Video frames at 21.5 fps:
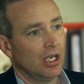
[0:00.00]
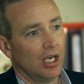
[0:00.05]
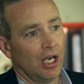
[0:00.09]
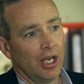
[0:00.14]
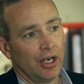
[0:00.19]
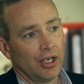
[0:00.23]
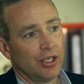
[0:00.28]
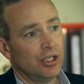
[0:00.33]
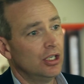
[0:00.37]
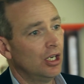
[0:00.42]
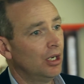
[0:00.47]

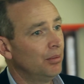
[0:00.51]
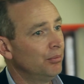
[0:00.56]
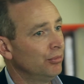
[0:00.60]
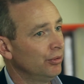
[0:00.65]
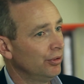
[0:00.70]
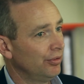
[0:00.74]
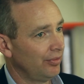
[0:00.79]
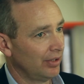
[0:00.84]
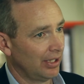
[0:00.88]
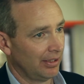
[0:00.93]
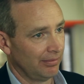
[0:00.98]
on a
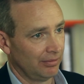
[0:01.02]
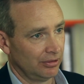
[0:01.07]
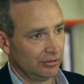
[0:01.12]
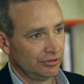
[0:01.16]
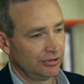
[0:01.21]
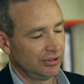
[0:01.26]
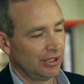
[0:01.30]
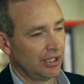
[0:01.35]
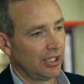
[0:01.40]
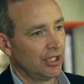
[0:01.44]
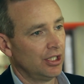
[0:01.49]
number of
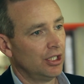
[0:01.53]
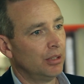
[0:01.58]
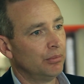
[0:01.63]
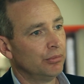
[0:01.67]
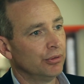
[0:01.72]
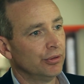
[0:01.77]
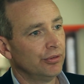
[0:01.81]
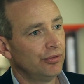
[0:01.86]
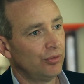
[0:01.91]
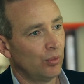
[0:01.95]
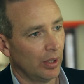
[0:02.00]
levels and a
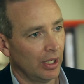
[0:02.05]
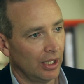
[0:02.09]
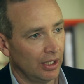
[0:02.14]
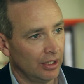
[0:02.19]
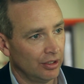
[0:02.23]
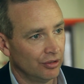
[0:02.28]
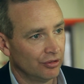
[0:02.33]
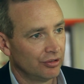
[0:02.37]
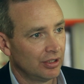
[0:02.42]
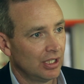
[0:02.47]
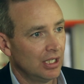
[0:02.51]
number of
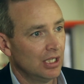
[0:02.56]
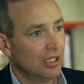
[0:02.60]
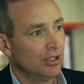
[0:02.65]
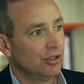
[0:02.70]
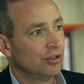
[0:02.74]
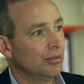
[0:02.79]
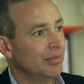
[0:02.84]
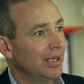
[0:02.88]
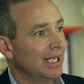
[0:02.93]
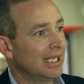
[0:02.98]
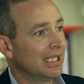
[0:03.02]
ways
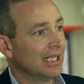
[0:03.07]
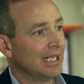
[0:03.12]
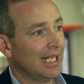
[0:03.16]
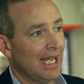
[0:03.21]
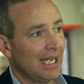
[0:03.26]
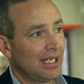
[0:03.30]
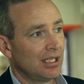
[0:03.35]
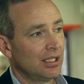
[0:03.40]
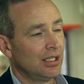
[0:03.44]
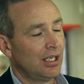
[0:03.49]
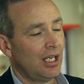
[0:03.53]
to make it
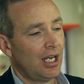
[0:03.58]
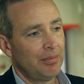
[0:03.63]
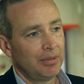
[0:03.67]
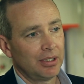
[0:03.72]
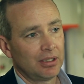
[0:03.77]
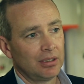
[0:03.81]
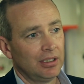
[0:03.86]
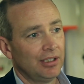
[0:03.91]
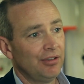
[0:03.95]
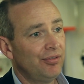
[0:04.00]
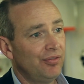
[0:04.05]

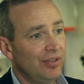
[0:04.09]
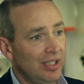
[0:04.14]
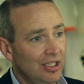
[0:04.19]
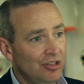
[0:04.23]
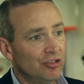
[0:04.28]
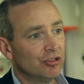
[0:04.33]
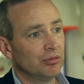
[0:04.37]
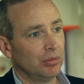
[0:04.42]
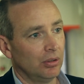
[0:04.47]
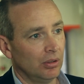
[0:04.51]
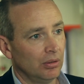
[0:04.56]
economically
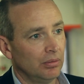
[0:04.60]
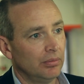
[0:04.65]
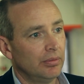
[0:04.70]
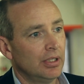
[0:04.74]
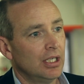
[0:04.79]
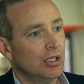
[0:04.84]
feasible